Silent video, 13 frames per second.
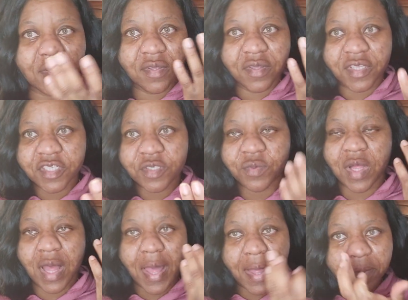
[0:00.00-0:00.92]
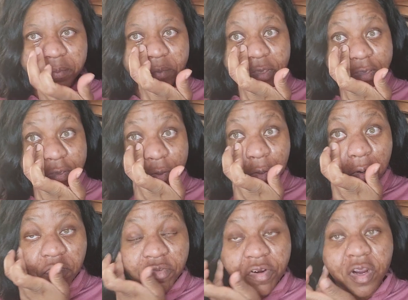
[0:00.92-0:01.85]
this will help me to
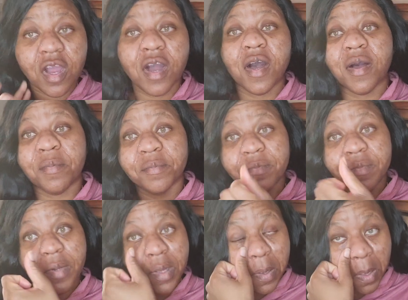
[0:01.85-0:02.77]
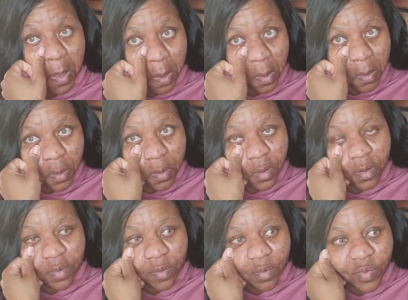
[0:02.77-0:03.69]
overcome
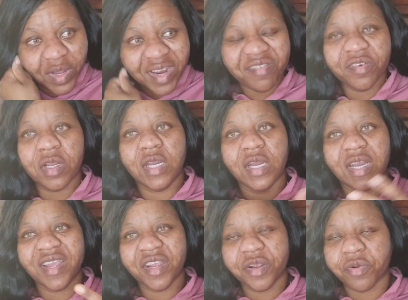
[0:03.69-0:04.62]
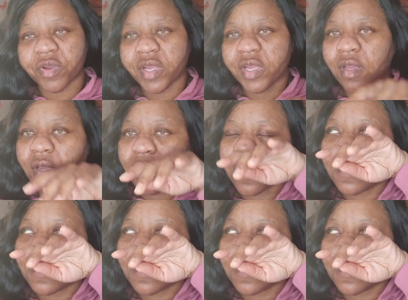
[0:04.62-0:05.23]
whatever lingering